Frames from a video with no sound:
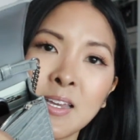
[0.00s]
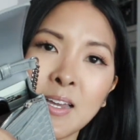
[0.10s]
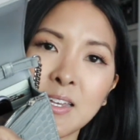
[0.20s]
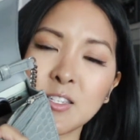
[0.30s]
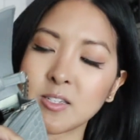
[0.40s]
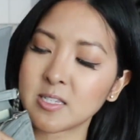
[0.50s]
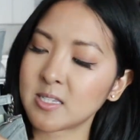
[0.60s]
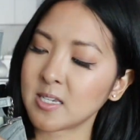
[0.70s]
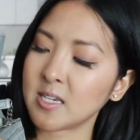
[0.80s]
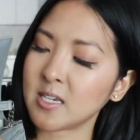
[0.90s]
as you can
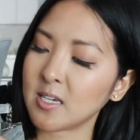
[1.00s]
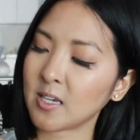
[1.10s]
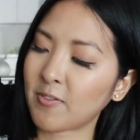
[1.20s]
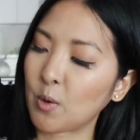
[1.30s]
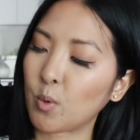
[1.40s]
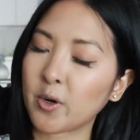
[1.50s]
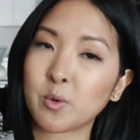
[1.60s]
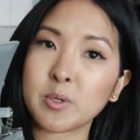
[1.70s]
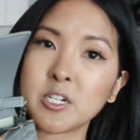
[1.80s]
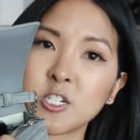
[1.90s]
see, if I want to
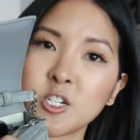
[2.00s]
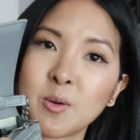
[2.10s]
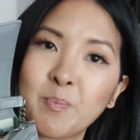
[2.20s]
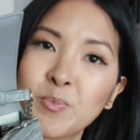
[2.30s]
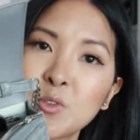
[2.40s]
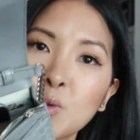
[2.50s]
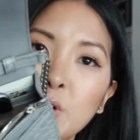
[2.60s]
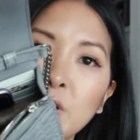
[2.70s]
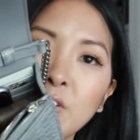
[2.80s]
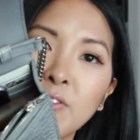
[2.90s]
reach
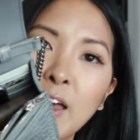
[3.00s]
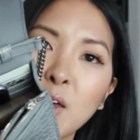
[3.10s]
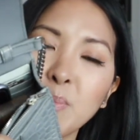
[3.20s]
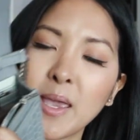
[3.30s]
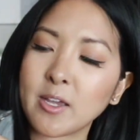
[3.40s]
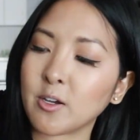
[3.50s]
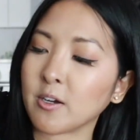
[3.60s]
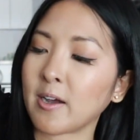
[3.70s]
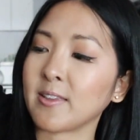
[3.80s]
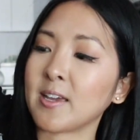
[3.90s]
sort of that bag
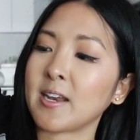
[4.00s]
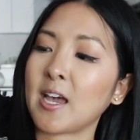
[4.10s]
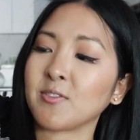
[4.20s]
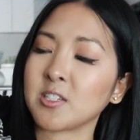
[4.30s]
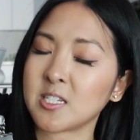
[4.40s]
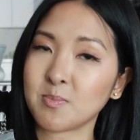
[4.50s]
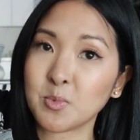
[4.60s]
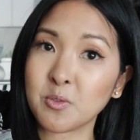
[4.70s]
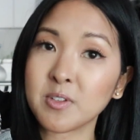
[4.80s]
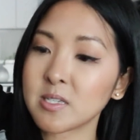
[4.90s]
hook, I then have to
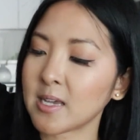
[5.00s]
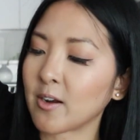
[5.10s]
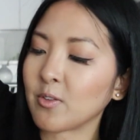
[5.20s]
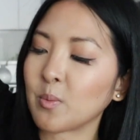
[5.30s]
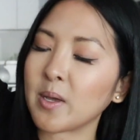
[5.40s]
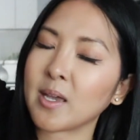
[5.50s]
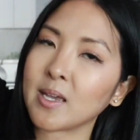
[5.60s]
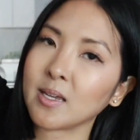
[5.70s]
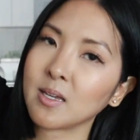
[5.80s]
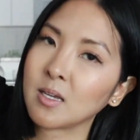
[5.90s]
move this out of the
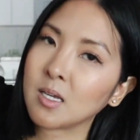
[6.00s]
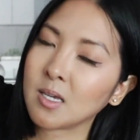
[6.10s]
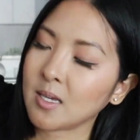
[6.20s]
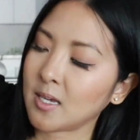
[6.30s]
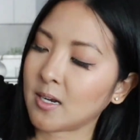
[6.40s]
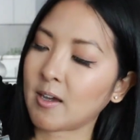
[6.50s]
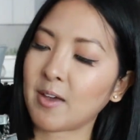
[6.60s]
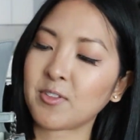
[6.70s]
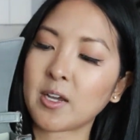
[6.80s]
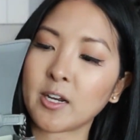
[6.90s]
way, and I'll
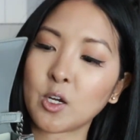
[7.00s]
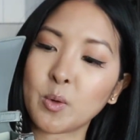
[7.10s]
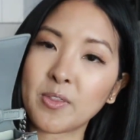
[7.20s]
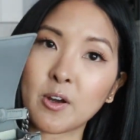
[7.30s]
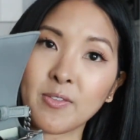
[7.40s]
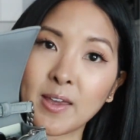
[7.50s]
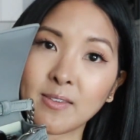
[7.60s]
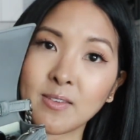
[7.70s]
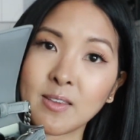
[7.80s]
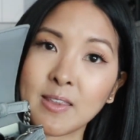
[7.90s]
have to kind of go in there, and
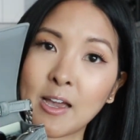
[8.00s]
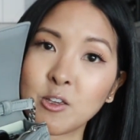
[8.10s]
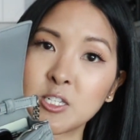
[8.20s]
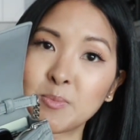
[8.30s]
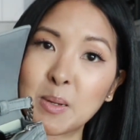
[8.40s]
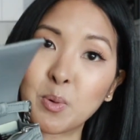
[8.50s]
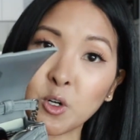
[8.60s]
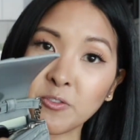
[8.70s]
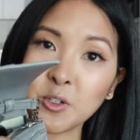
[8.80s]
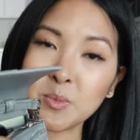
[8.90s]
then now you see my
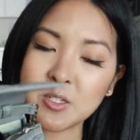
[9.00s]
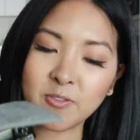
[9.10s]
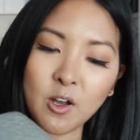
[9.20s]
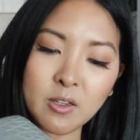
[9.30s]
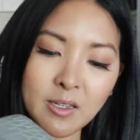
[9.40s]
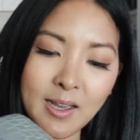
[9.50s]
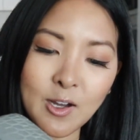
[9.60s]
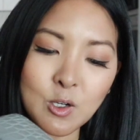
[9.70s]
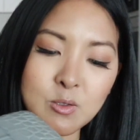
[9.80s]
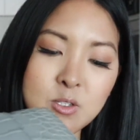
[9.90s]
perfume is falling
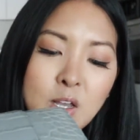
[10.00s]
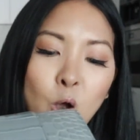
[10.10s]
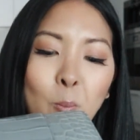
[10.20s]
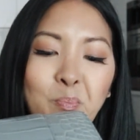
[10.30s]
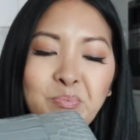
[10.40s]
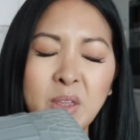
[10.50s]
out. So